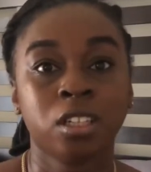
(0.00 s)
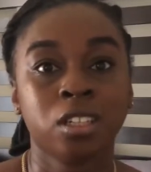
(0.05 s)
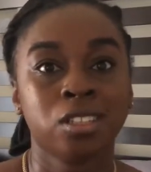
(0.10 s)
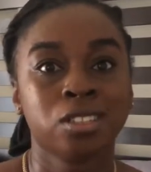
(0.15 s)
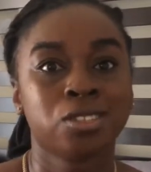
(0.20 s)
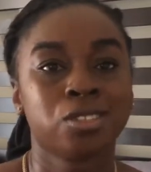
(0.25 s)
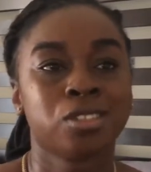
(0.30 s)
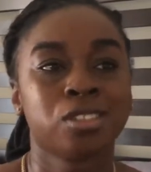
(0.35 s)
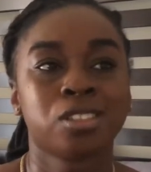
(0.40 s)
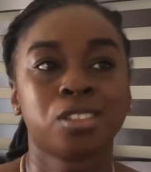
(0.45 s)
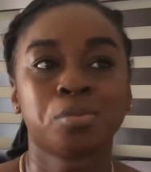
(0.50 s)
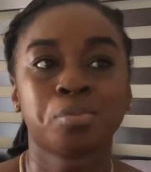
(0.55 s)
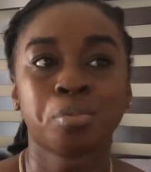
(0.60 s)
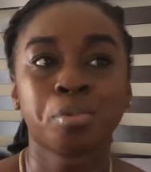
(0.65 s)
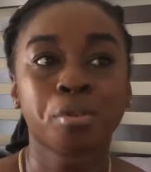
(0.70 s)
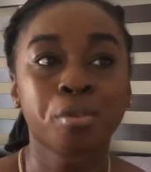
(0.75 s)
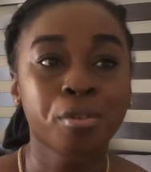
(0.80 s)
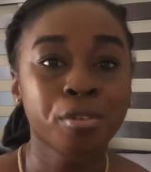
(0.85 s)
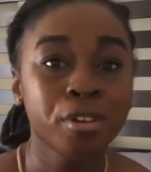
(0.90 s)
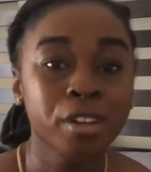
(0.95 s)
So it's
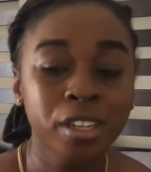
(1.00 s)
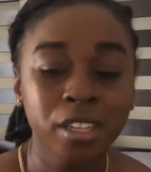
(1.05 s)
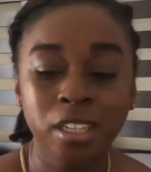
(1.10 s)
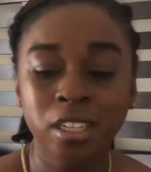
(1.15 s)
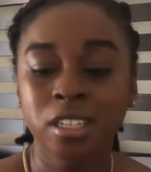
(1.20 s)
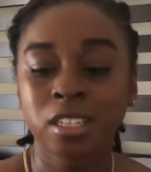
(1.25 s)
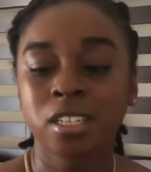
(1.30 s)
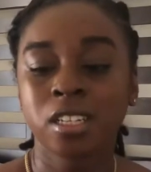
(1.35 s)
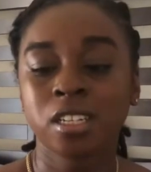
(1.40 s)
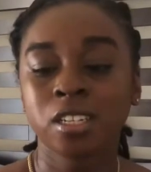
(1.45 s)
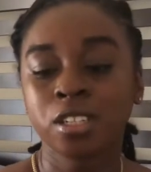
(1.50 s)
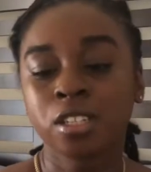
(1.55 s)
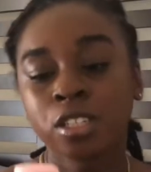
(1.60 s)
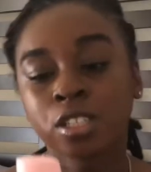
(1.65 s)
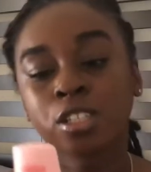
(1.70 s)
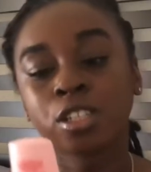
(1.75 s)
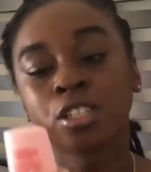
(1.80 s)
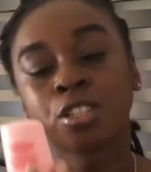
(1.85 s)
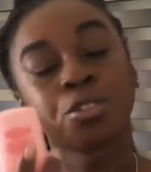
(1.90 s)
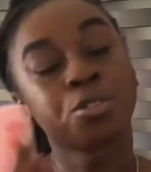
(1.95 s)
pretty
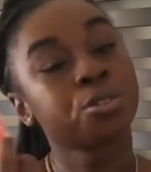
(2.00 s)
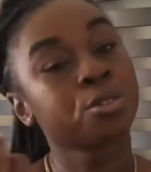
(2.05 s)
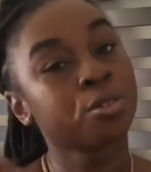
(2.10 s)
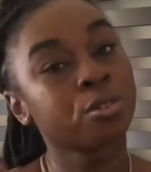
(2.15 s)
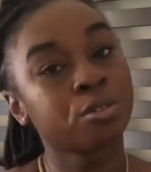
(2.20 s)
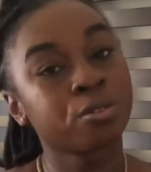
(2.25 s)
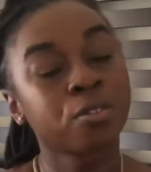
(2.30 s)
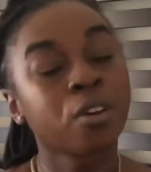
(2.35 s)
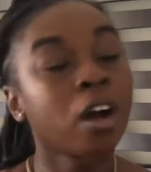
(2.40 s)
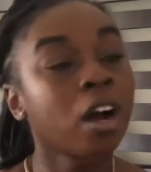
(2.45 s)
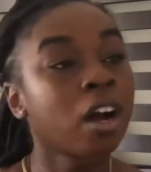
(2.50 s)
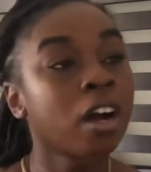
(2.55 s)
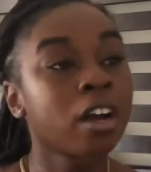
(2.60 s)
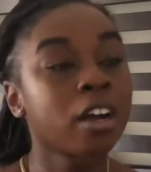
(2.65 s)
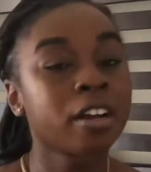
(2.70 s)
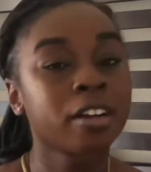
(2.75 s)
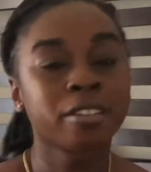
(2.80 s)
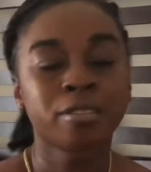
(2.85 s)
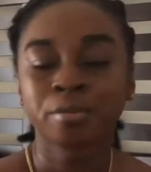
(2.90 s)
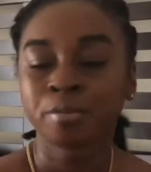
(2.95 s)
good so
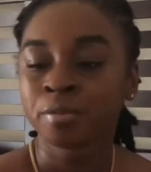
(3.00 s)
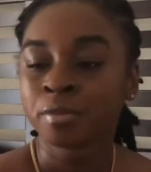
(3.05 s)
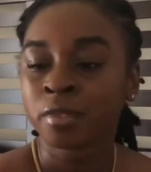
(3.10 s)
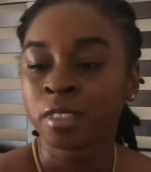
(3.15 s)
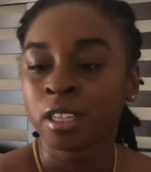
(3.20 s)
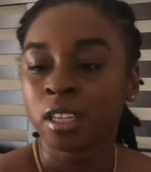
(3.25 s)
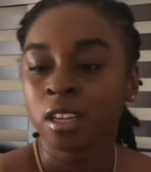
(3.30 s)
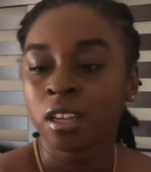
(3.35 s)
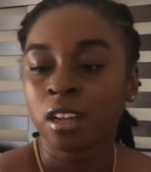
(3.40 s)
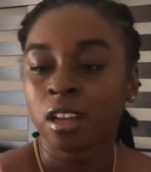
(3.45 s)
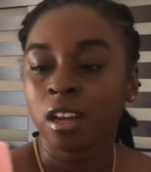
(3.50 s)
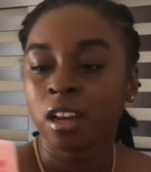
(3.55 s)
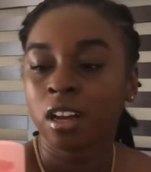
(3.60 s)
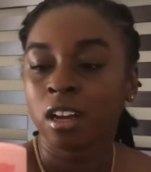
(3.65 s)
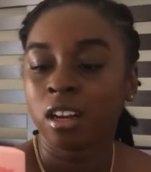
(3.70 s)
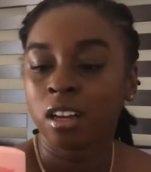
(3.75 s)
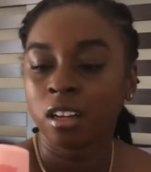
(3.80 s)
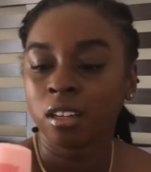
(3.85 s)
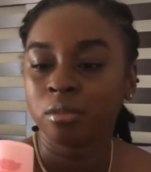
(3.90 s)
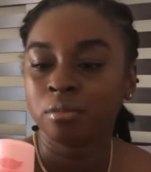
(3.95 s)
far.
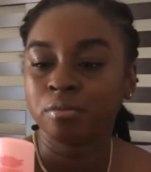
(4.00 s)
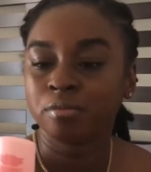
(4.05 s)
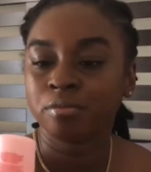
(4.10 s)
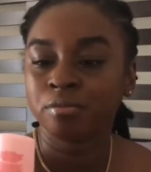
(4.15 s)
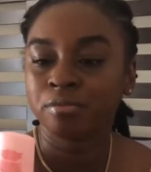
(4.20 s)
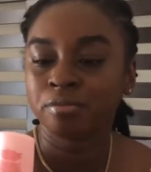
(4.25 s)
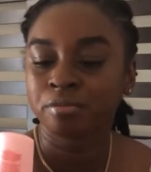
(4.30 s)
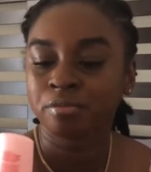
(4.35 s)
I